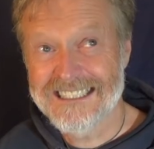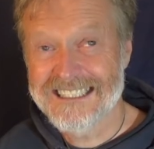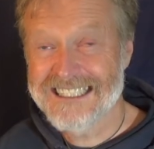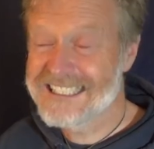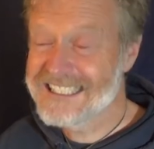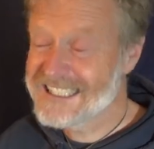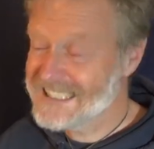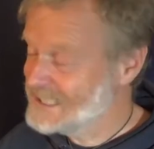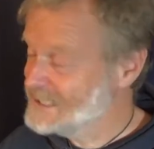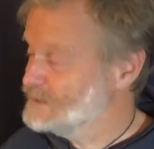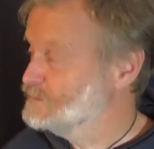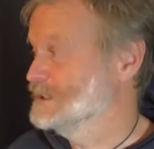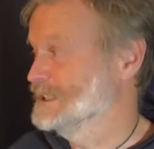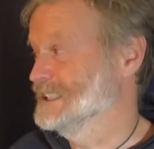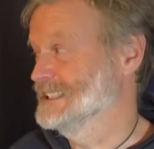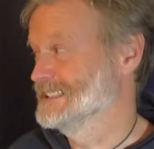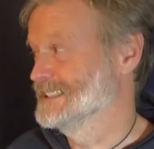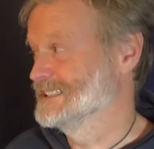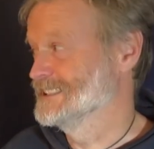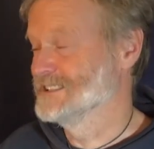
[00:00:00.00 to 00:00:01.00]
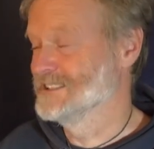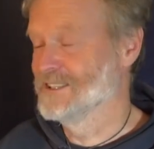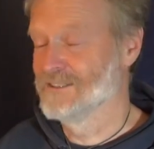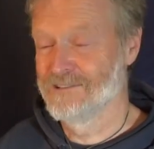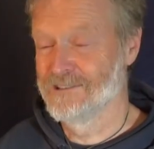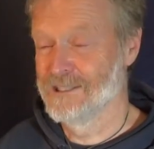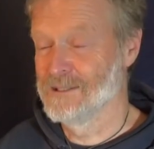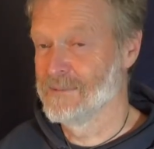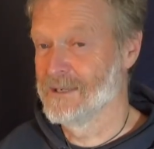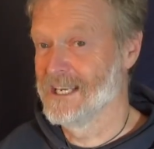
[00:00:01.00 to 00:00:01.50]
Seaweeds are not
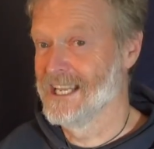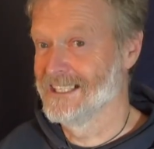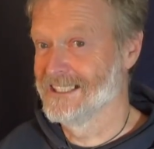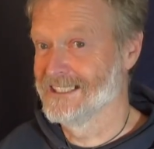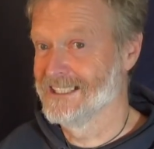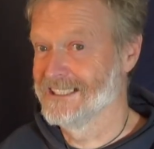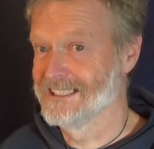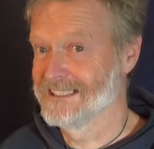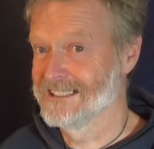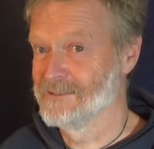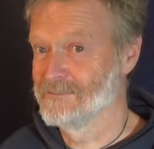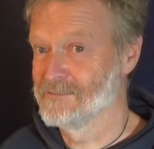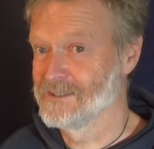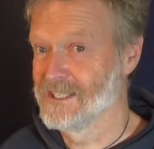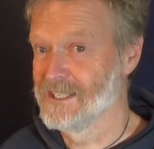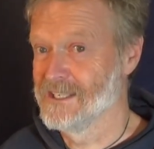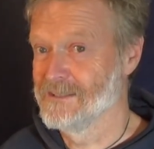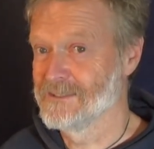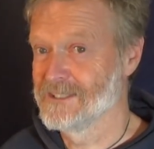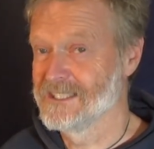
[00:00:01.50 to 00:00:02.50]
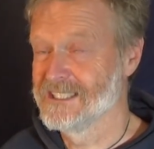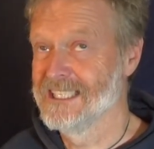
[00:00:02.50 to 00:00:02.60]
very plant-like sometimes.